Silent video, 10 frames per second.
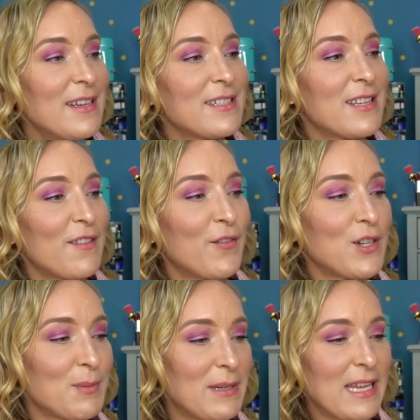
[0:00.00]
So the
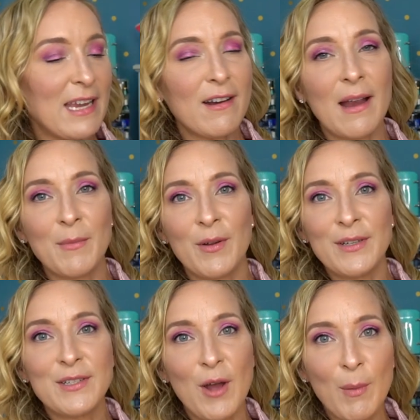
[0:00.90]
first one here I'm
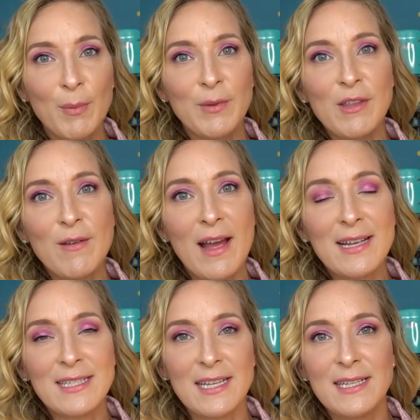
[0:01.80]
going to open with you
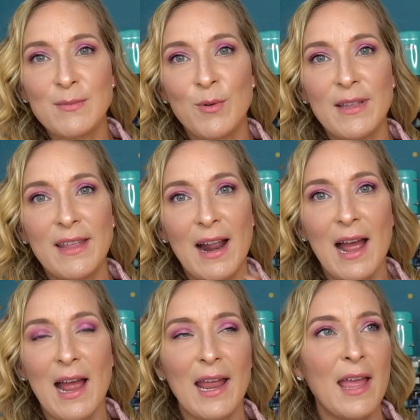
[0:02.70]
guys is one that
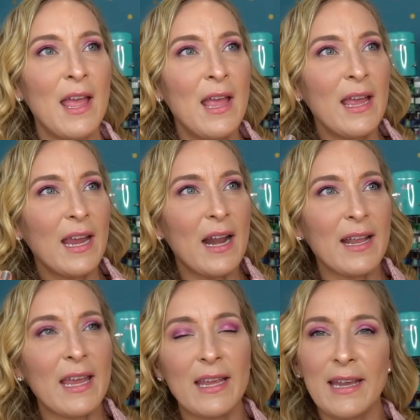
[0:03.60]
I kind
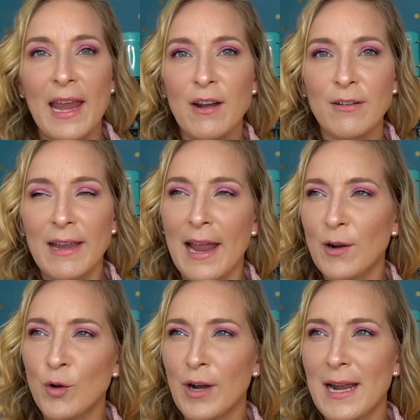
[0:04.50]
of cater
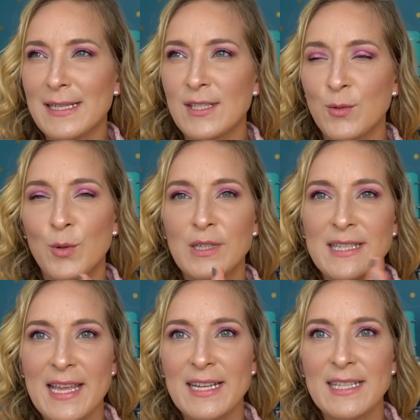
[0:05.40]
categorized
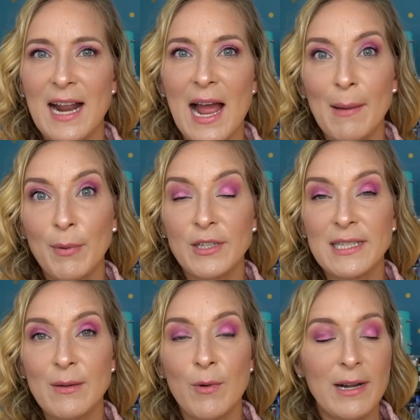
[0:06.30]
towards things that I
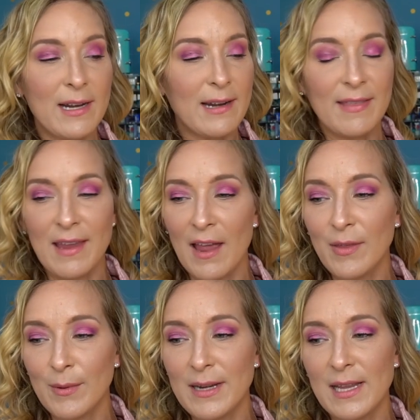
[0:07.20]
personally wanted and the
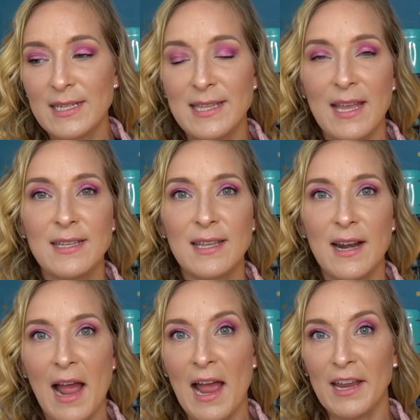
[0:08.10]
other one is things
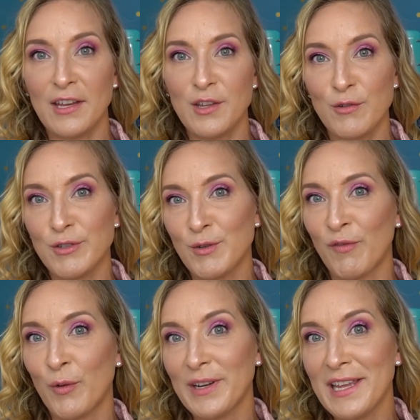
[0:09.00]
that I could use
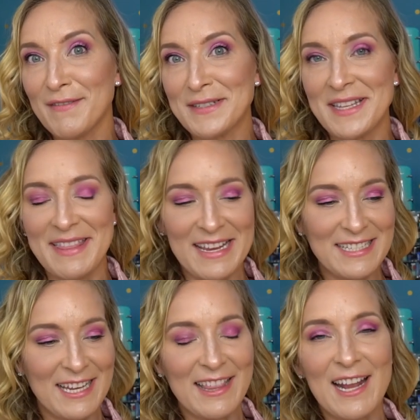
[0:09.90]
for gifts and
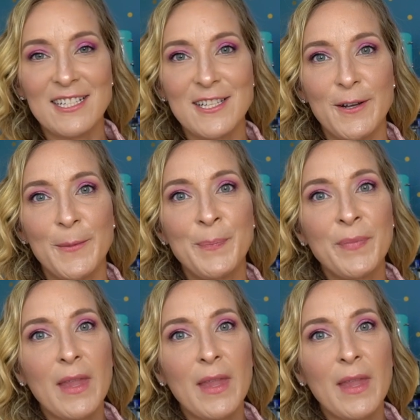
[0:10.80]
things like that so